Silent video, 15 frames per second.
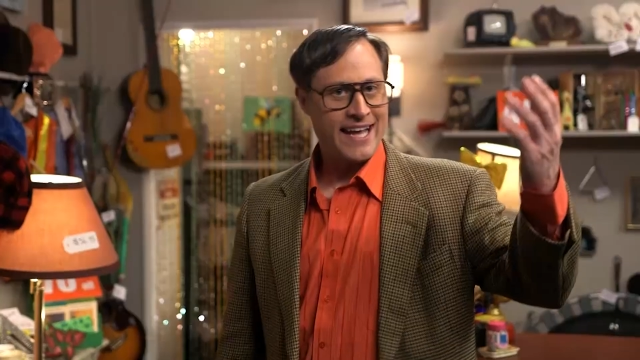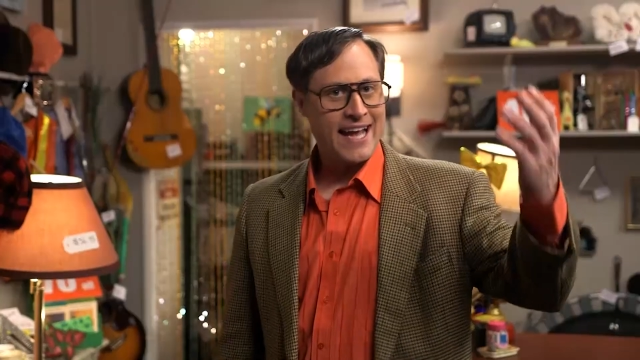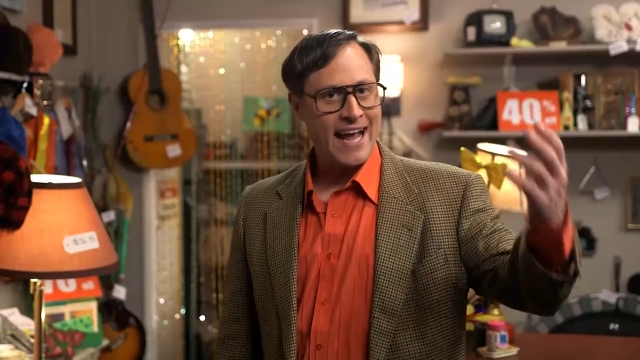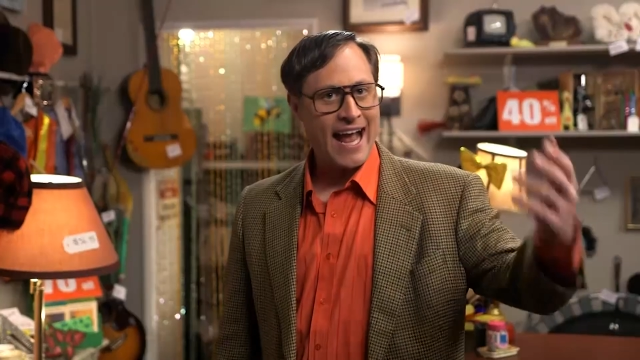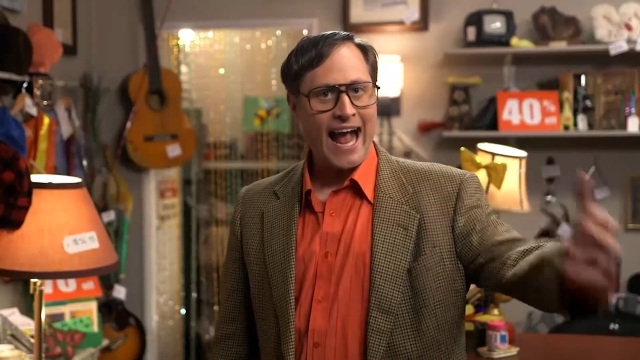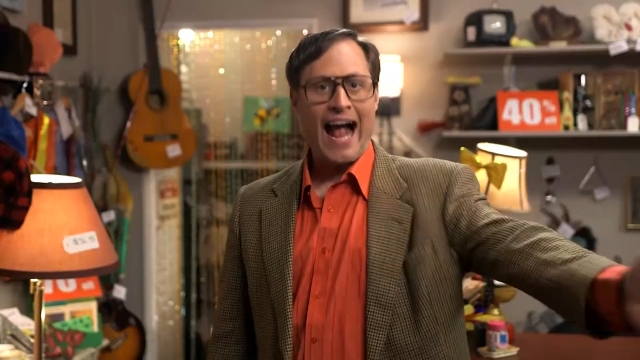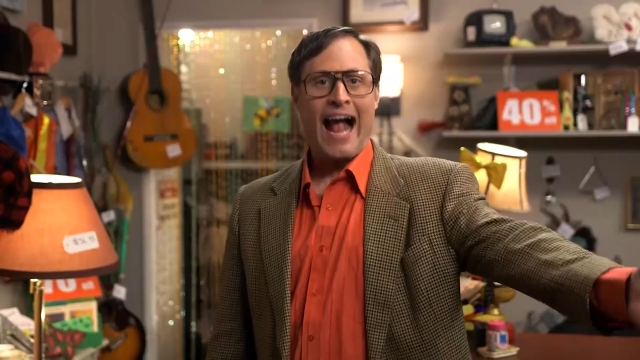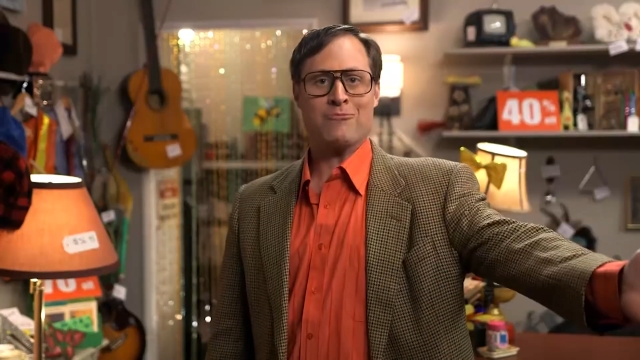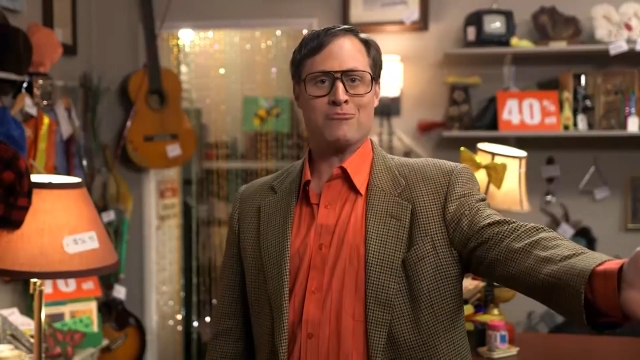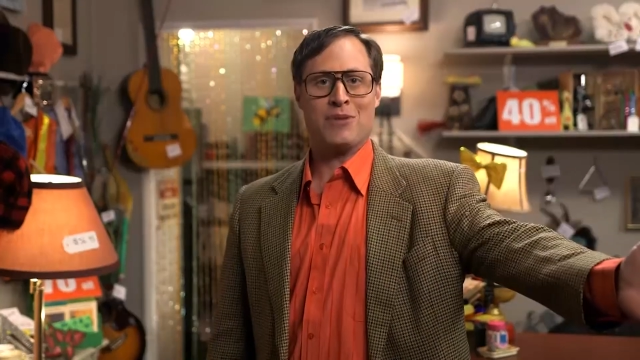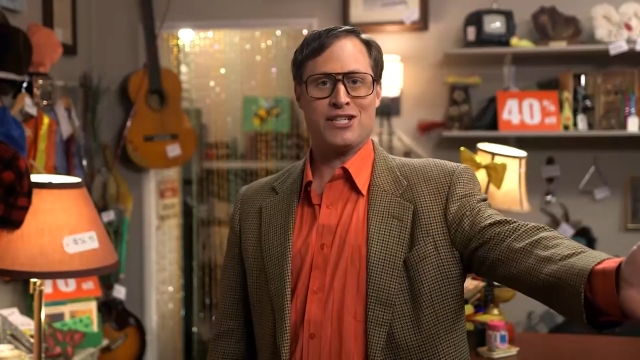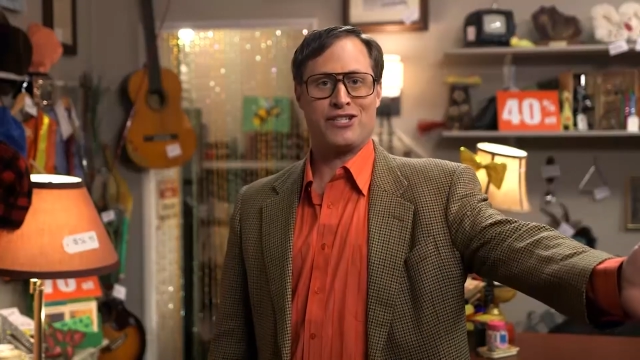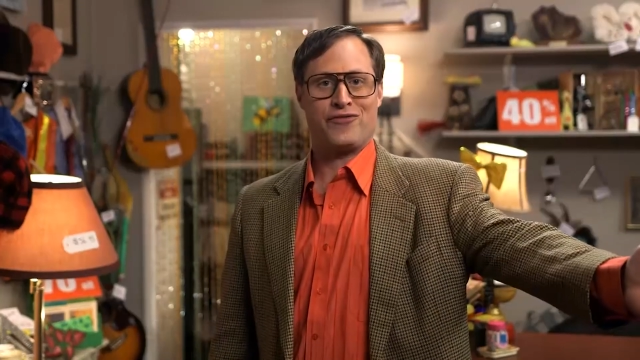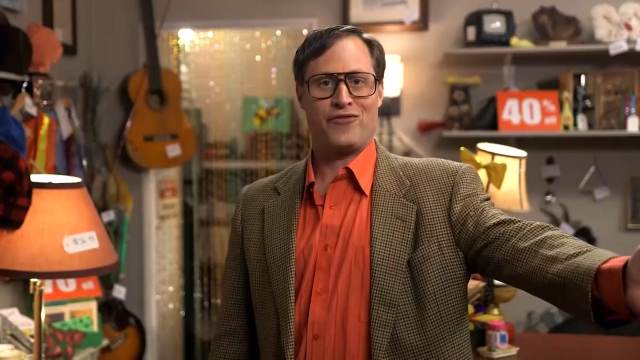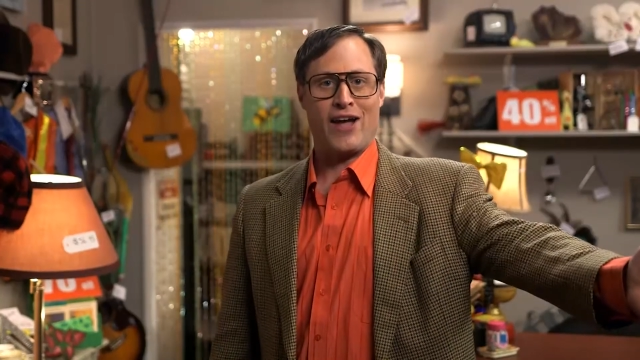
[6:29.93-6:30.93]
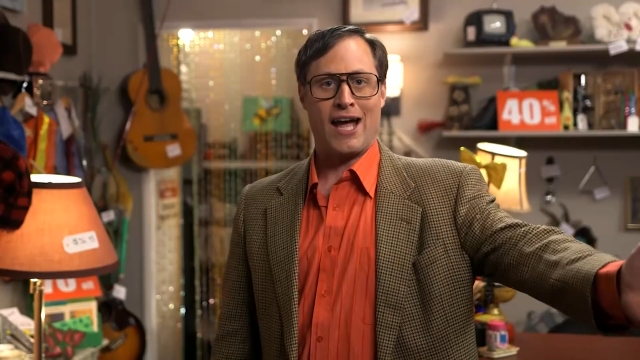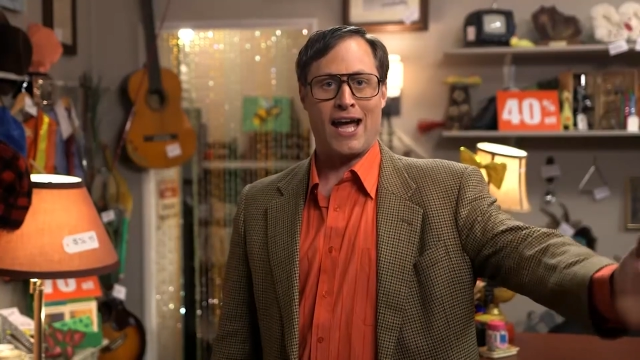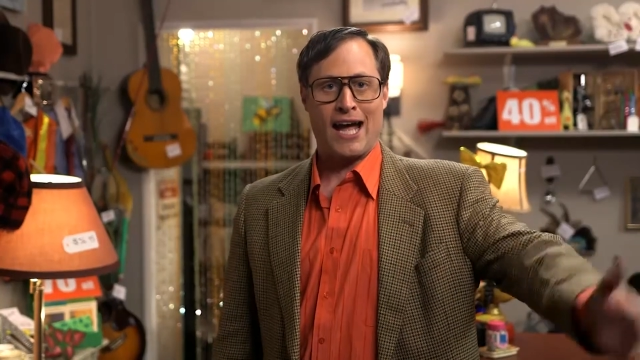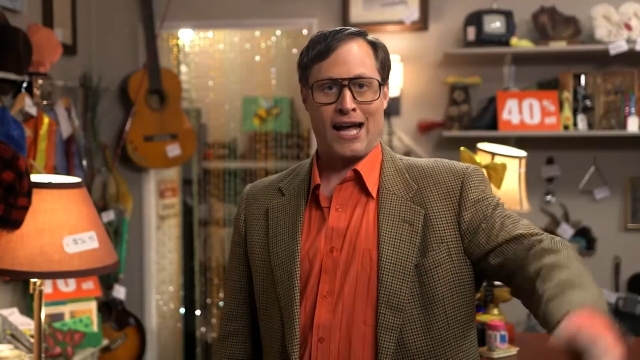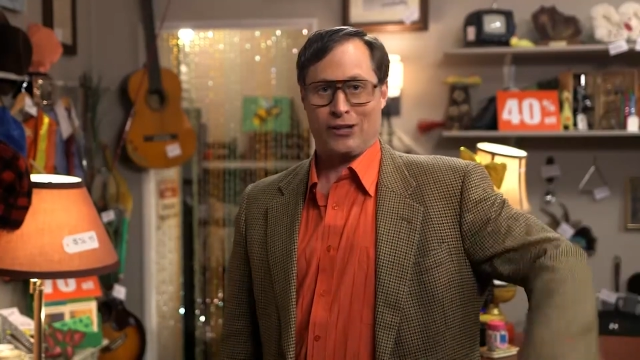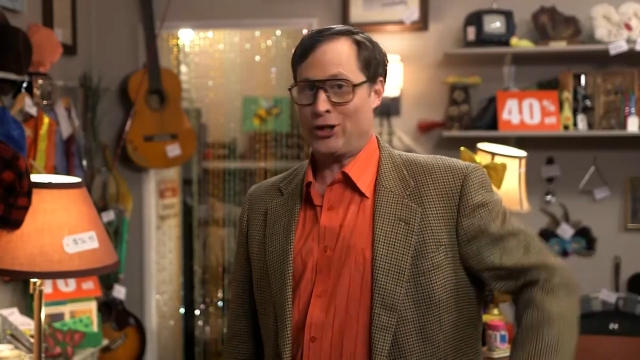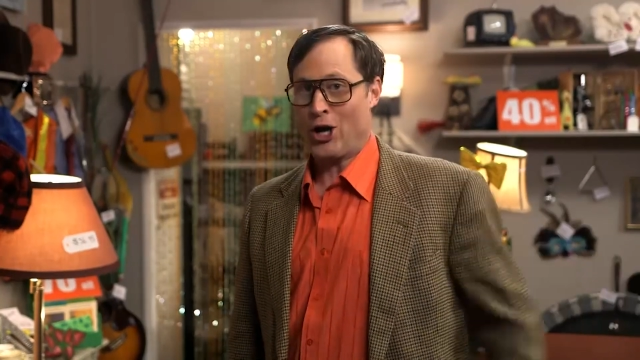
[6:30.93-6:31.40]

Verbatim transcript: The atmosphere.